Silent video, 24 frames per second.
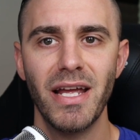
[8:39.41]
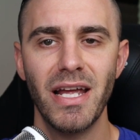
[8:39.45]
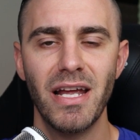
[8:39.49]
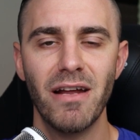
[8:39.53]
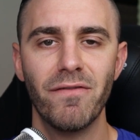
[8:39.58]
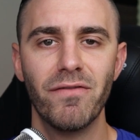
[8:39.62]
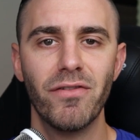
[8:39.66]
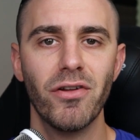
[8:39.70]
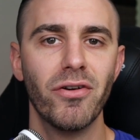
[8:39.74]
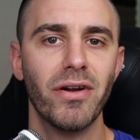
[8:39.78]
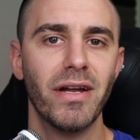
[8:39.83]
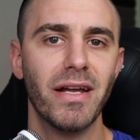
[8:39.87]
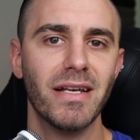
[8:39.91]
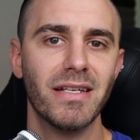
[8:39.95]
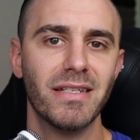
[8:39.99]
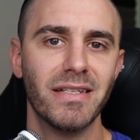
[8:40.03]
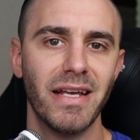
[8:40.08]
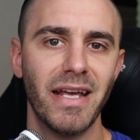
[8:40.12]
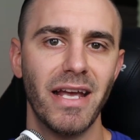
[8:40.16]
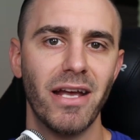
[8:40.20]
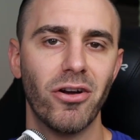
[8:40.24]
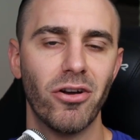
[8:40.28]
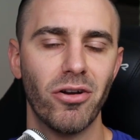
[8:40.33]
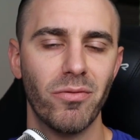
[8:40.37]
If there is,
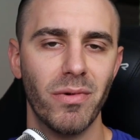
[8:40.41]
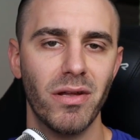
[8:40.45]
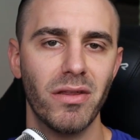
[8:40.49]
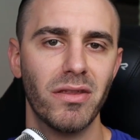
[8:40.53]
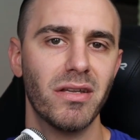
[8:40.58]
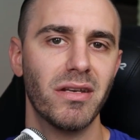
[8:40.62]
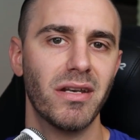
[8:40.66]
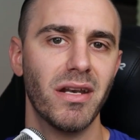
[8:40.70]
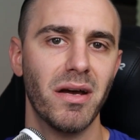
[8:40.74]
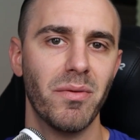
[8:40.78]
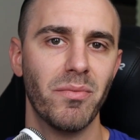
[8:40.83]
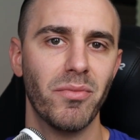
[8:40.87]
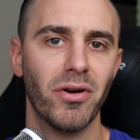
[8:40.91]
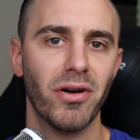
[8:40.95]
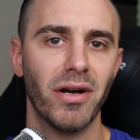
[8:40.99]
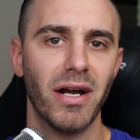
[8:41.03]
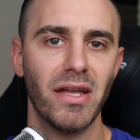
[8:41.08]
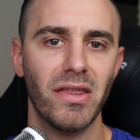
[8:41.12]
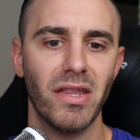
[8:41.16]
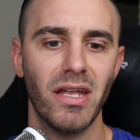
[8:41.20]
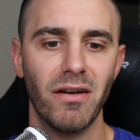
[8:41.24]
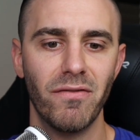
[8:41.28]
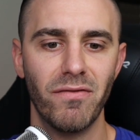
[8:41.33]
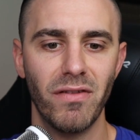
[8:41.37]
increment the number.
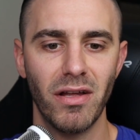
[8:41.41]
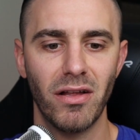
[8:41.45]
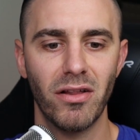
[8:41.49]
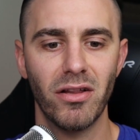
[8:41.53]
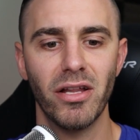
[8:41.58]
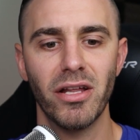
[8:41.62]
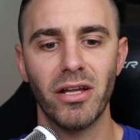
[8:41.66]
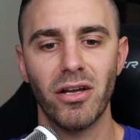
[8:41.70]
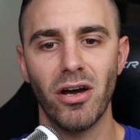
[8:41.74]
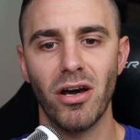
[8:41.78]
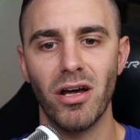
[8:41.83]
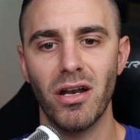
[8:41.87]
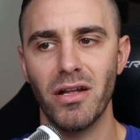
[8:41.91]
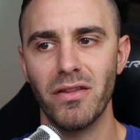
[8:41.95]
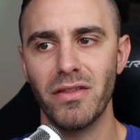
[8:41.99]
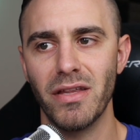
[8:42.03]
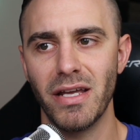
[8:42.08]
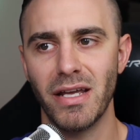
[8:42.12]
And then if they click on it,